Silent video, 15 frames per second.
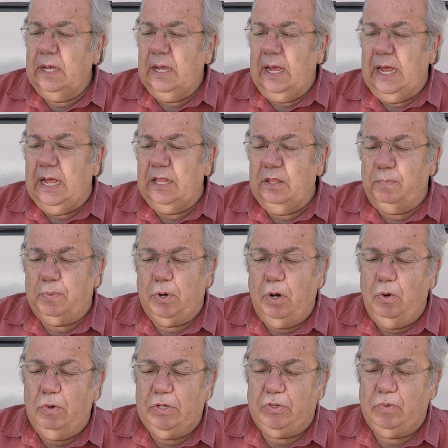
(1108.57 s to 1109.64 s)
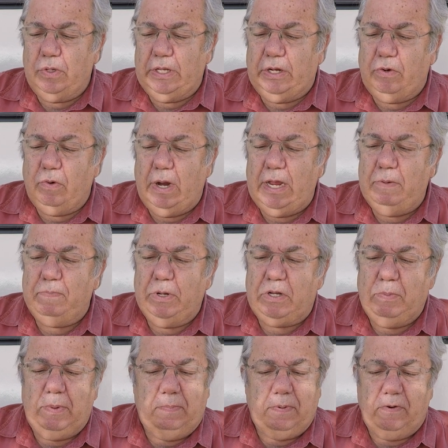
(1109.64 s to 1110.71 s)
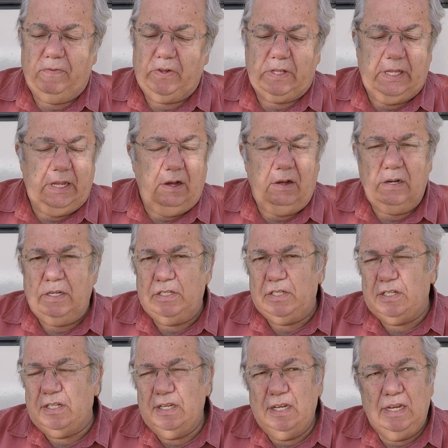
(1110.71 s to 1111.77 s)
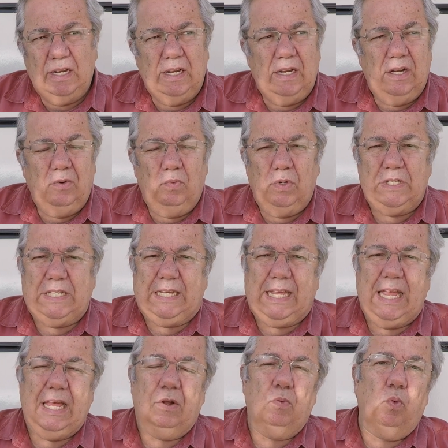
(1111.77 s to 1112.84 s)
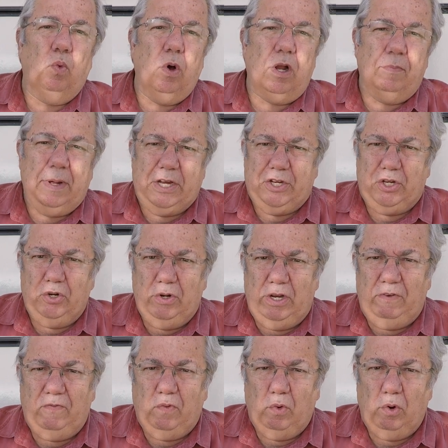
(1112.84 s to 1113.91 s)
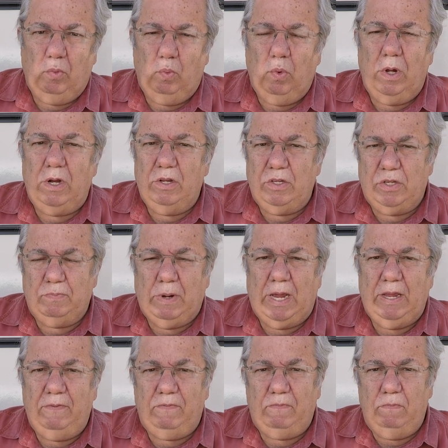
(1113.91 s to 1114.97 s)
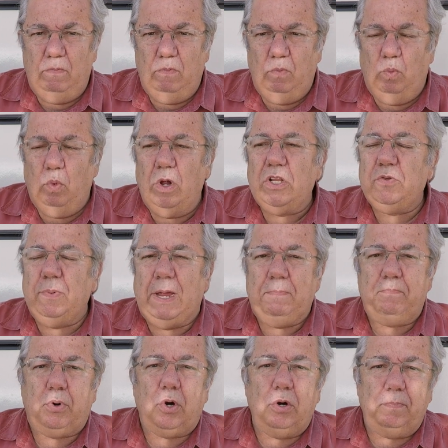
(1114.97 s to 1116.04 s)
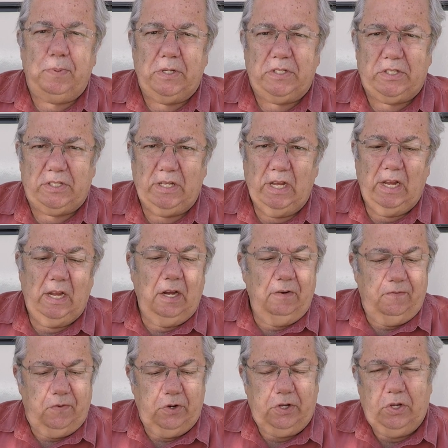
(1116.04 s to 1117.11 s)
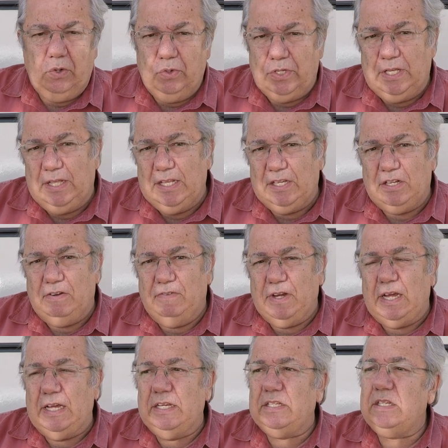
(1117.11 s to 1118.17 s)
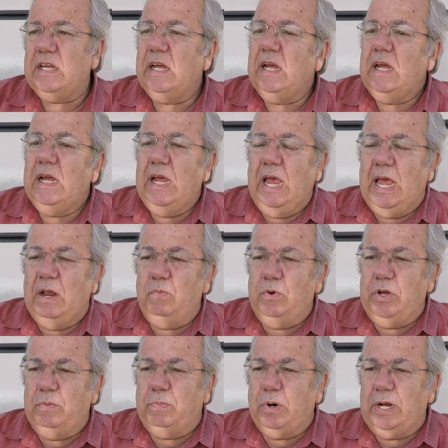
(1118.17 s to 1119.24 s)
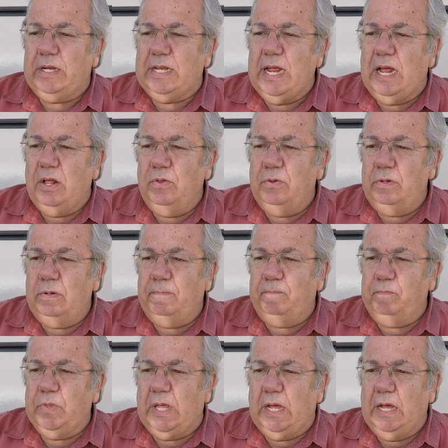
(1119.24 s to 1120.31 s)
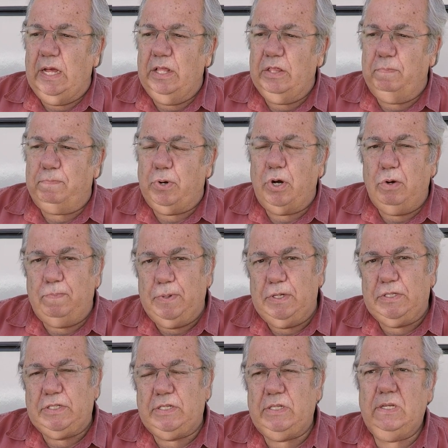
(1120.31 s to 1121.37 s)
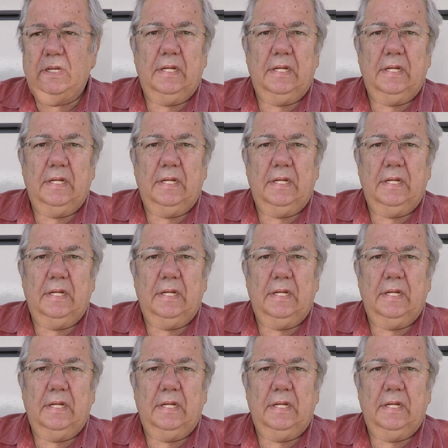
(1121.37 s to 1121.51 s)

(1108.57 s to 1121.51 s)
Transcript: and the Pro is really great. But to be perfectly honest, once again, what am I shooting for? What is my purpose for using this device? And when you break down the purpose,